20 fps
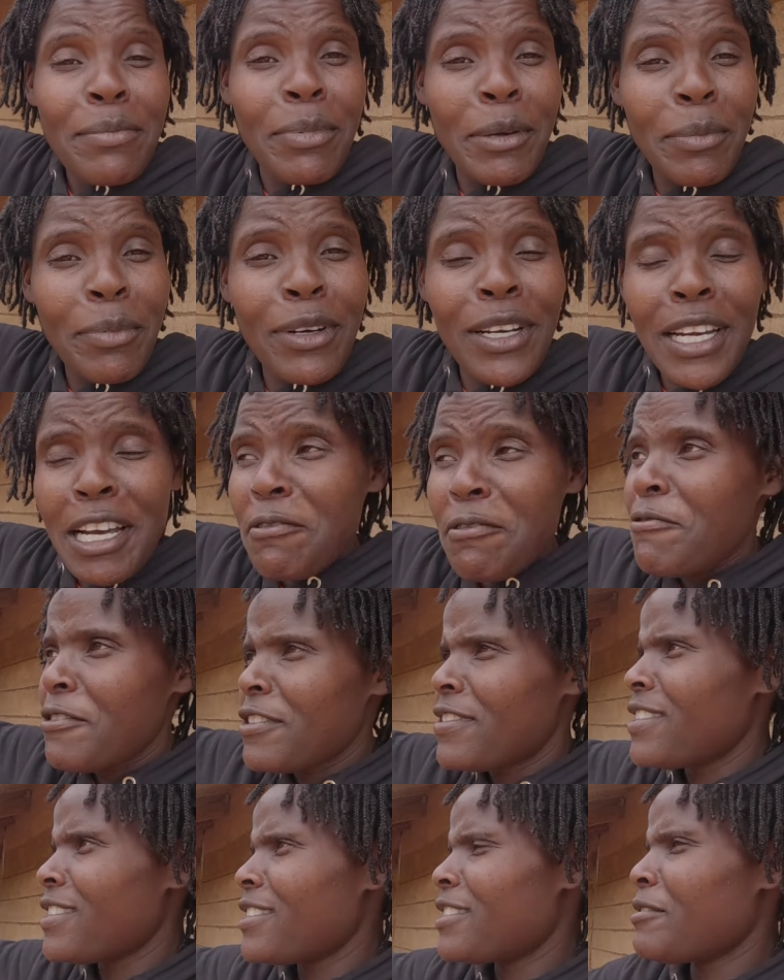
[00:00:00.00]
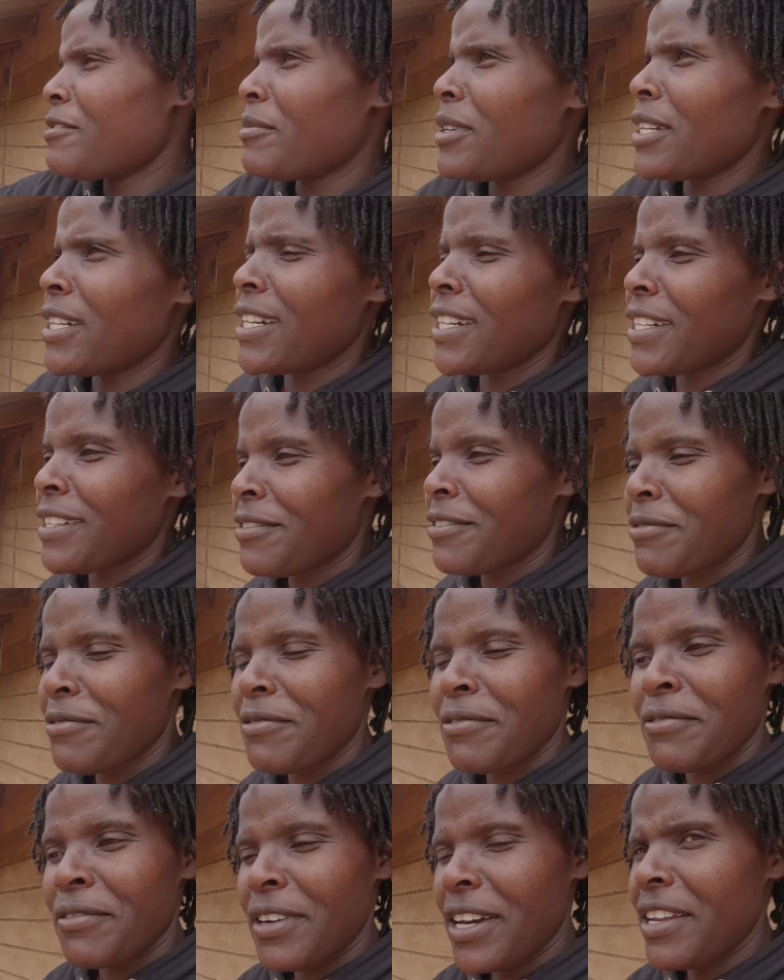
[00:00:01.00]
People love visiting Jamaica
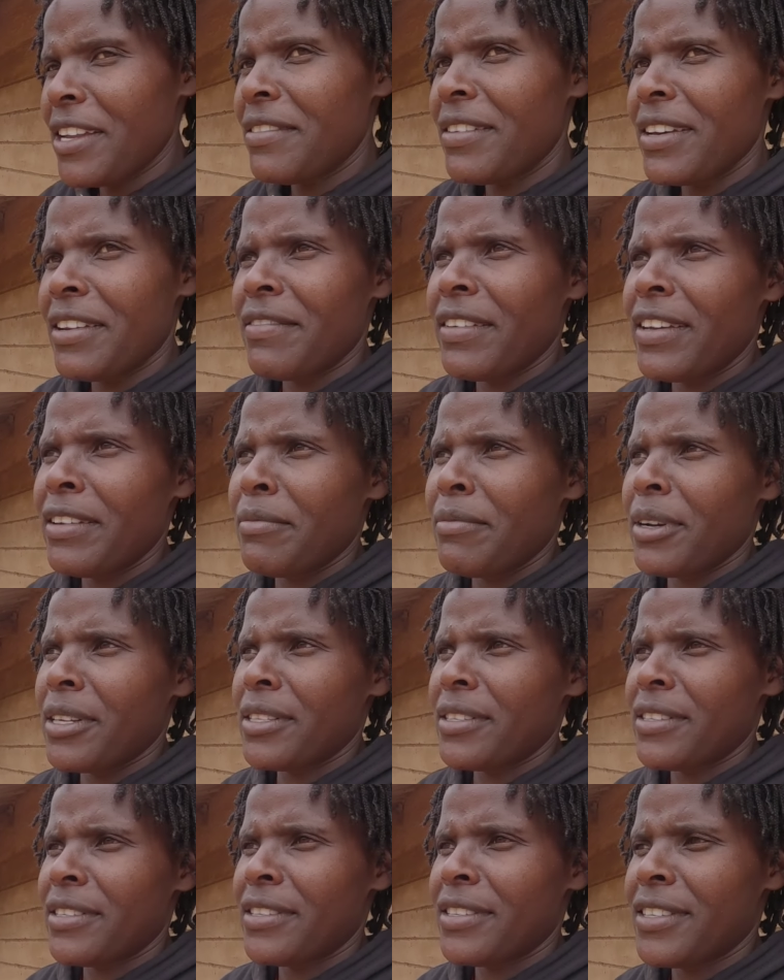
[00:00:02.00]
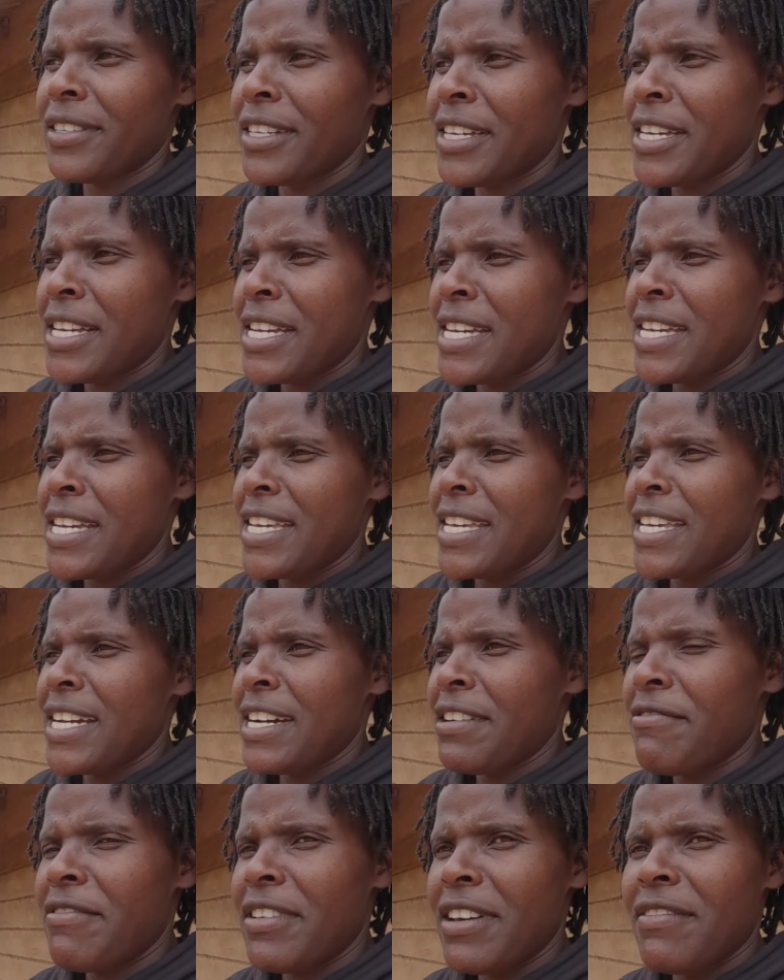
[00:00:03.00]
very, very, very much.
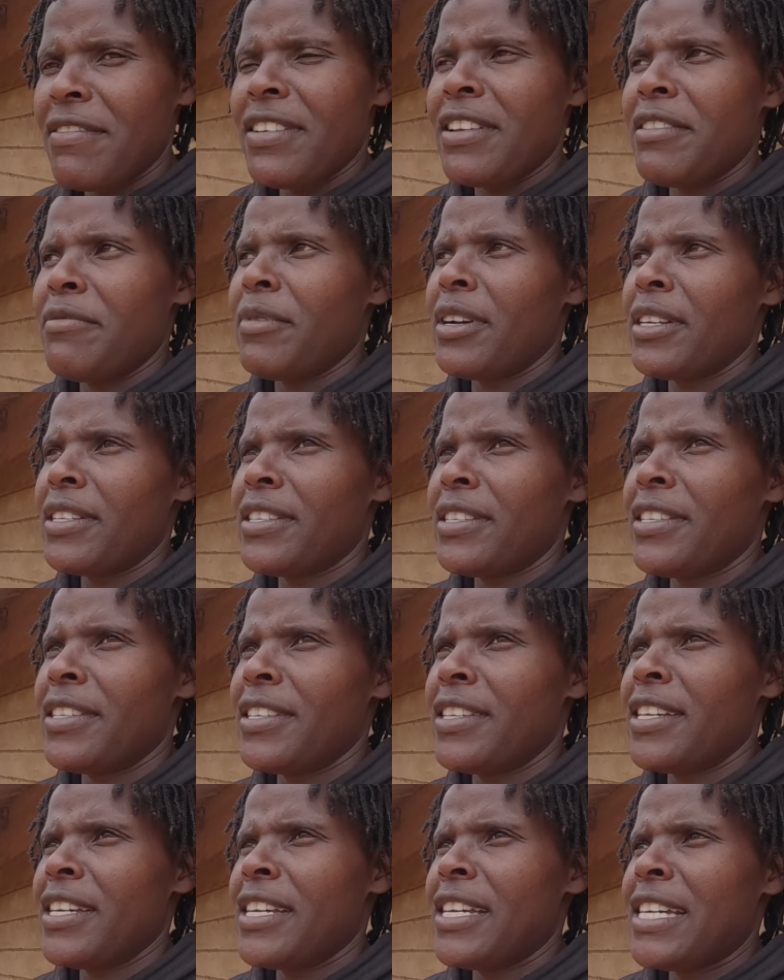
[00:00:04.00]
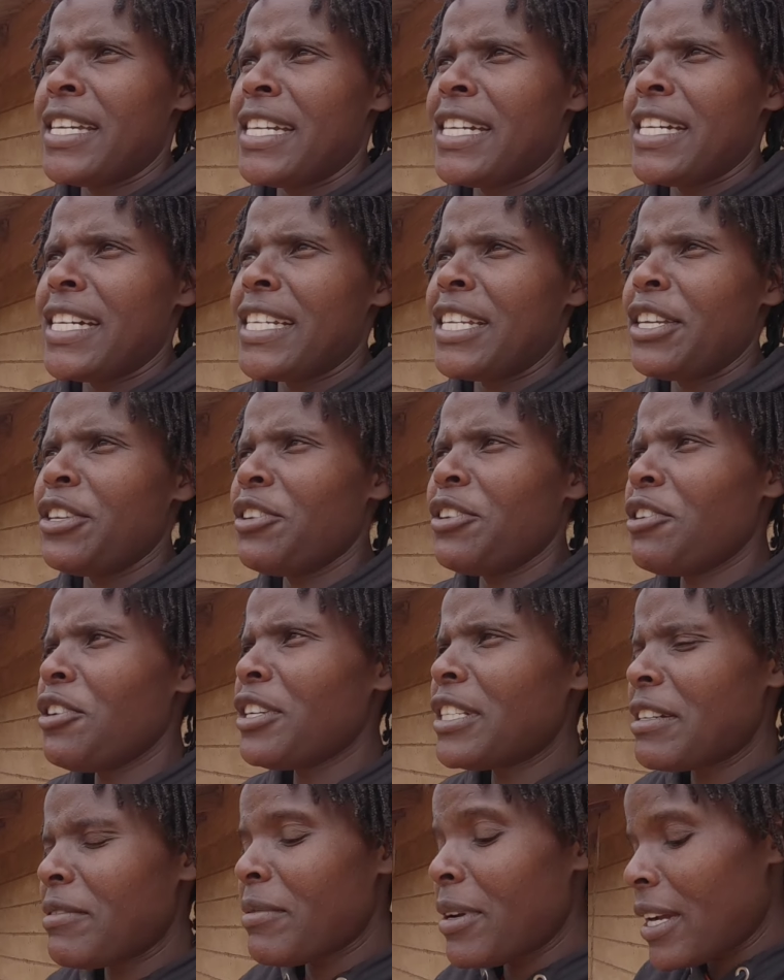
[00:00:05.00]
Yeah, very, very much. And you
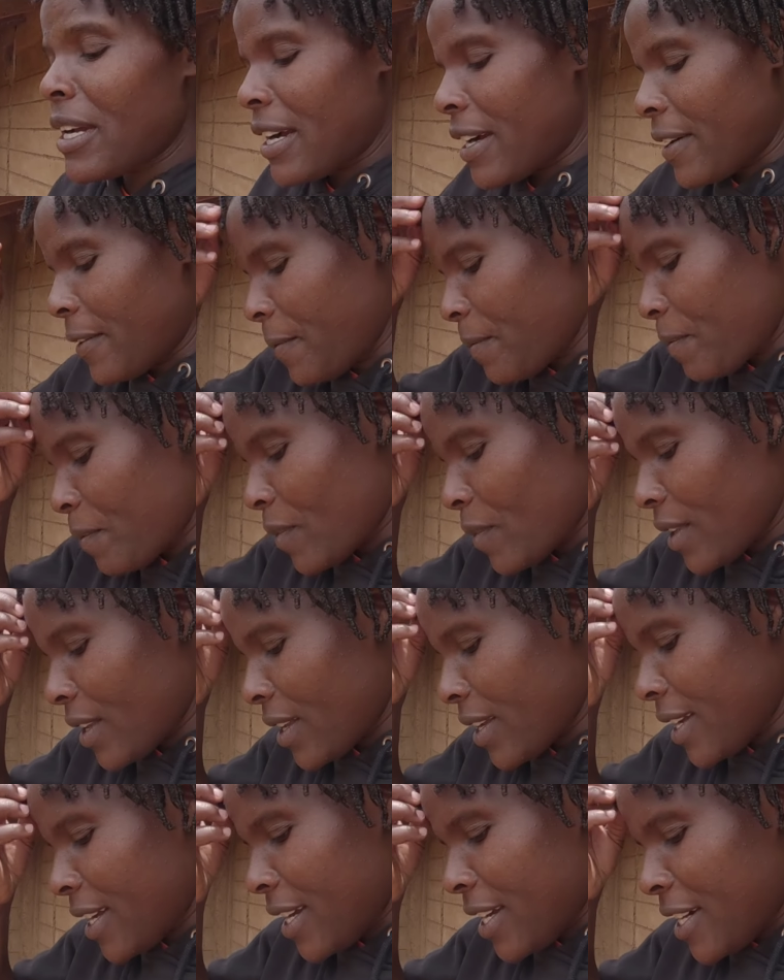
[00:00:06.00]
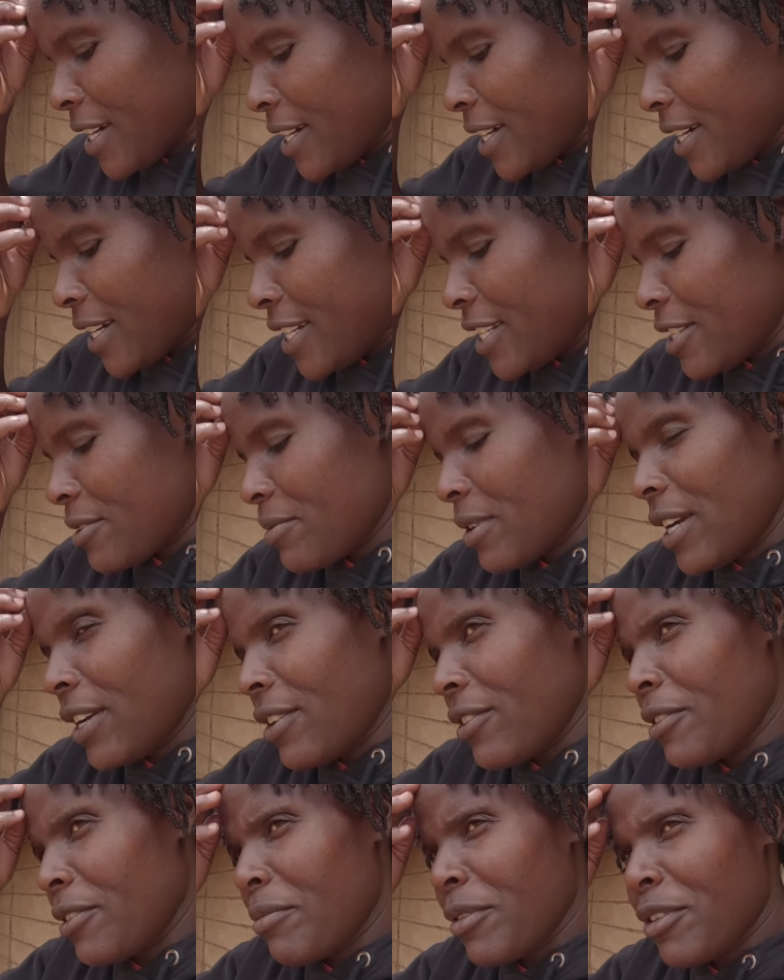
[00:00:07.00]
know, Jamaica, this is well
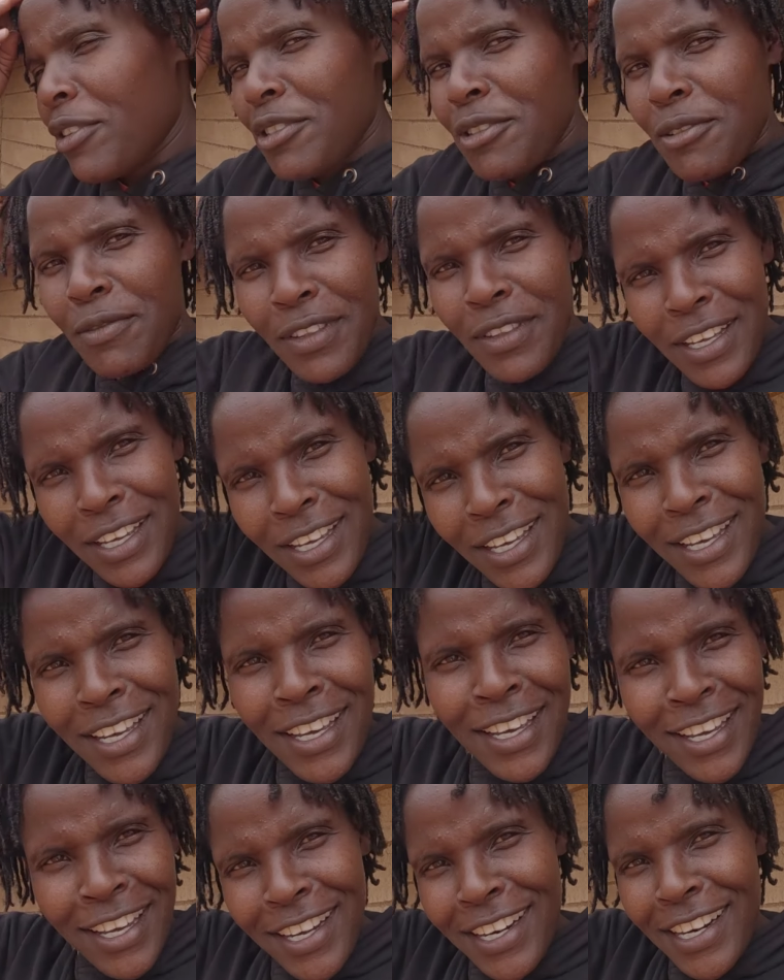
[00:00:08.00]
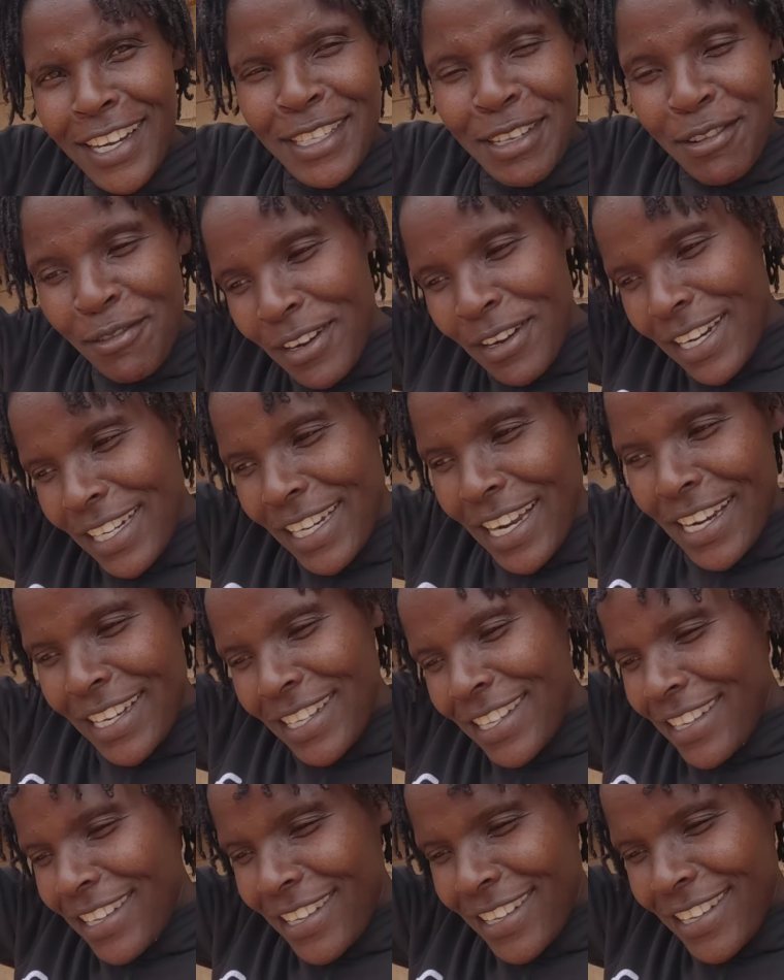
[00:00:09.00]
known because of the
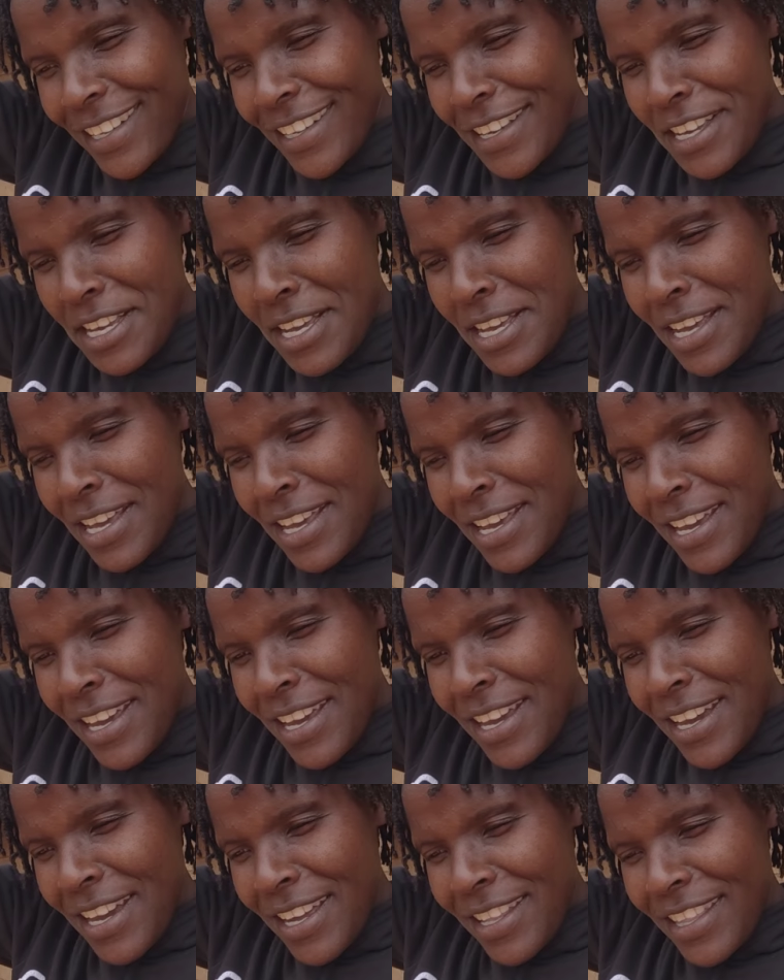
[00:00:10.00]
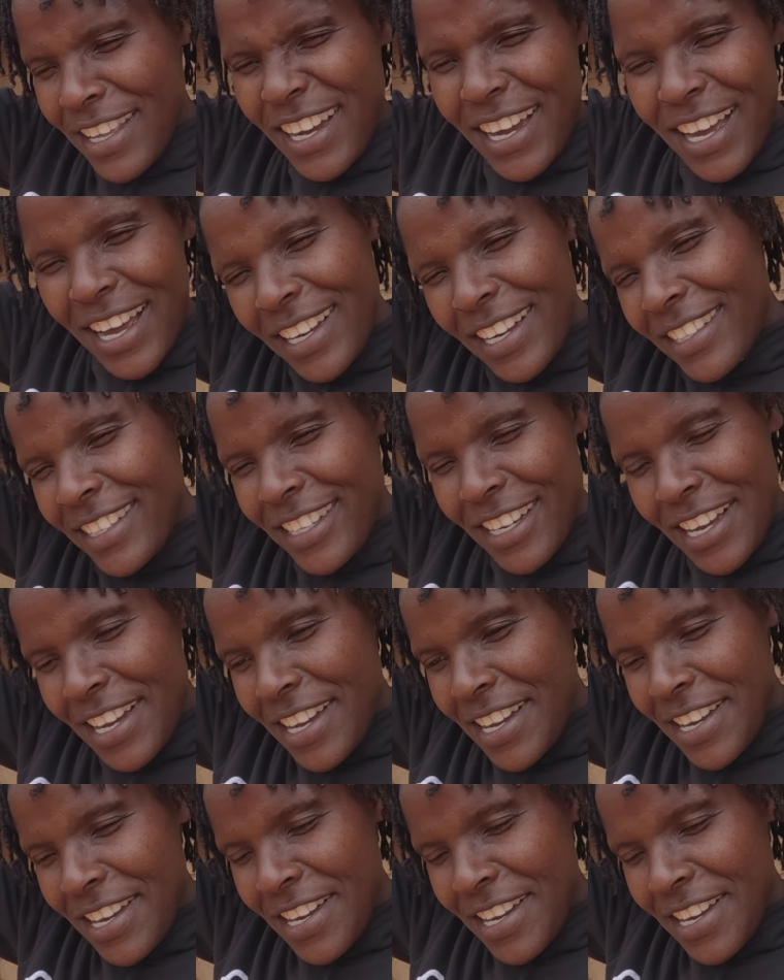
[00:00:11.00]
Rastafarians, the culture,